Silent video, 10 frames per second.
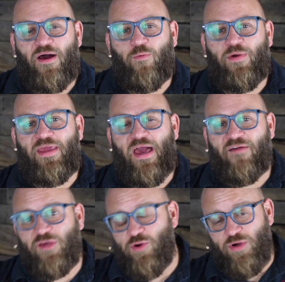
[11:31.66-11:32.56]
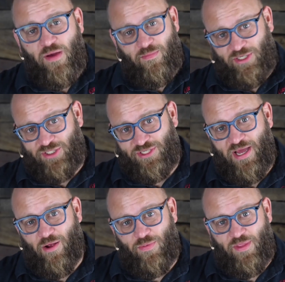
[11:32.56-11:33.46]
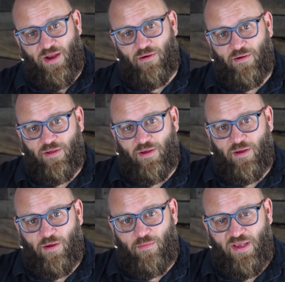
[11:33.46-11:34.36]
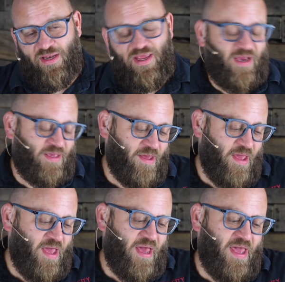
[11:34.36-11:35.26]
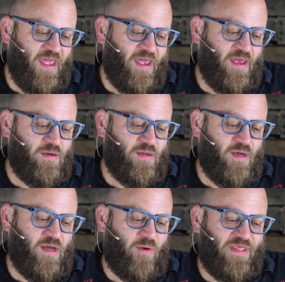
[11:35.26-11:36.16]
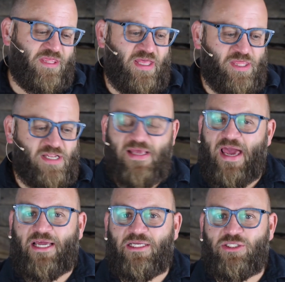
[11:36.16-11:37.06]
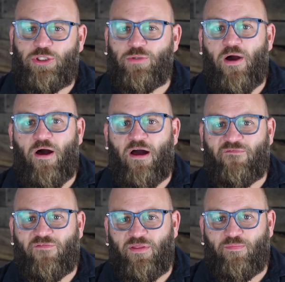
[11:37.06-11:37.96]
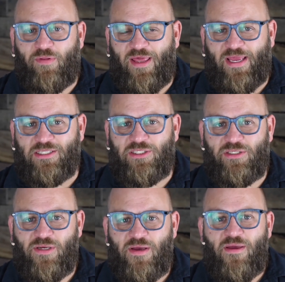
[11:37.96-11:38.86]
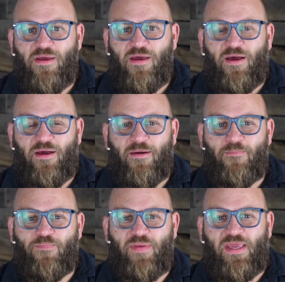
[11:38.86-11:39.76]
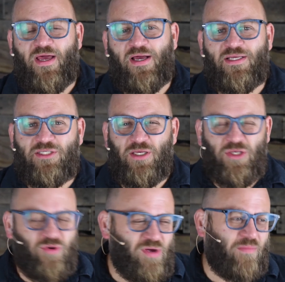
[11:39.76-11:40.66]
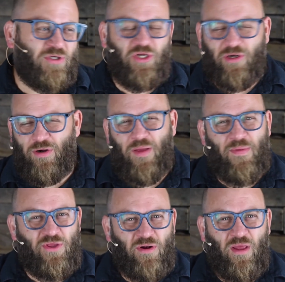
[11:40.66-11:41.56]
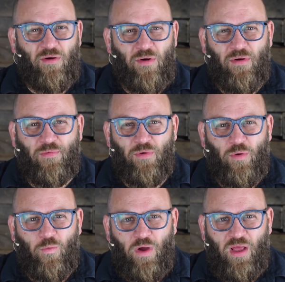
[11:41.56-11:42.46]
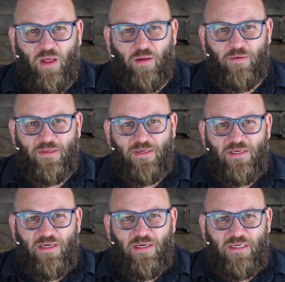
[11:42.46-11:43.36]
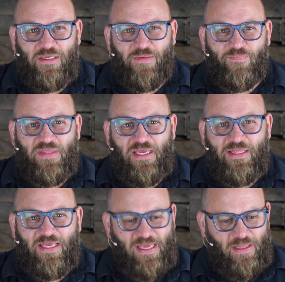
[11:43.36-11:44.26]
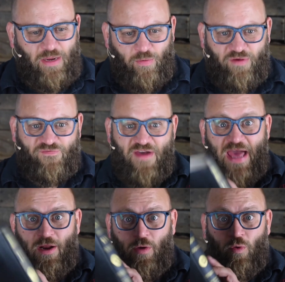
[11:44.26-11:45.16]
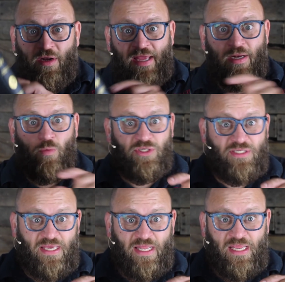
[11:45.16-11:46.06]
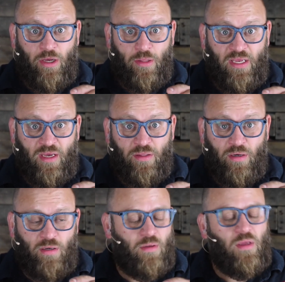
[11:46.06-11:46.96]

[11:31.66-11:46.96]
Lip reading: we have cucumbers out there on my deck, and we think the deck is too hot for the plants because the cucumbers are growing, but they're not growing real well. They get like real fat on one end and real skinny on the other.